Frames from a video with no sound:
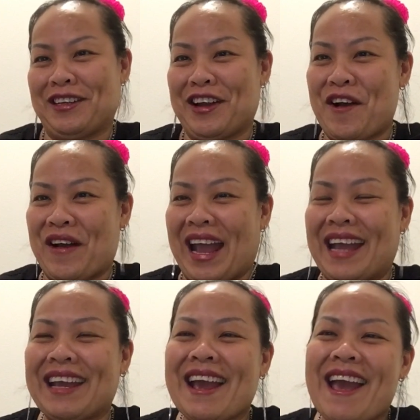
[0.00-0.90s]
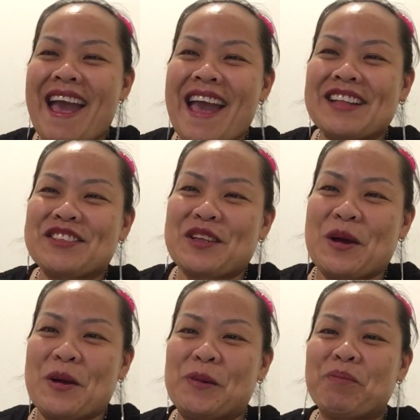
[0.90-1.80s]
Okay, and
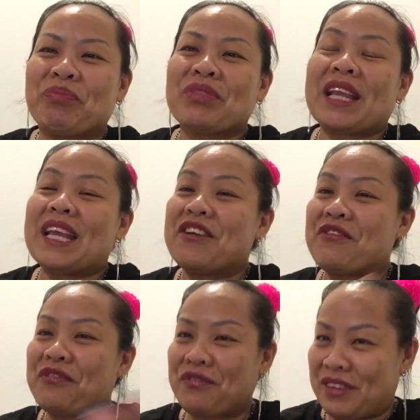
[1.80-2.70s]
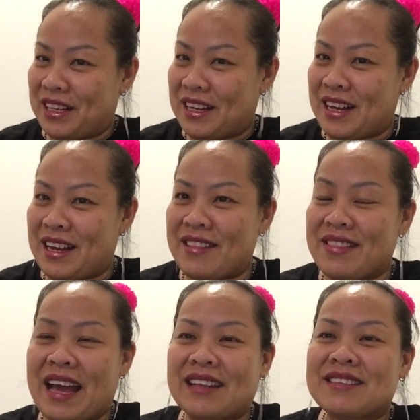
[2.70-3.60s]
so if
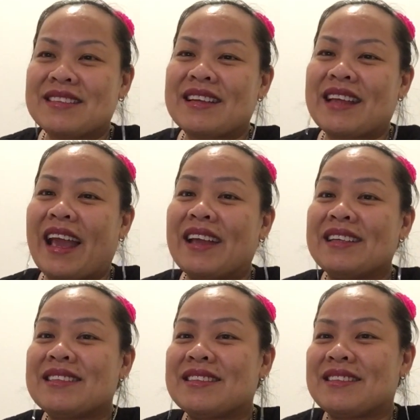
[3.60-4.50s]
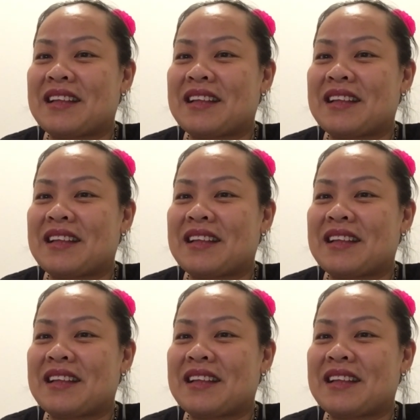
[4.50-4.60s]
that's the case,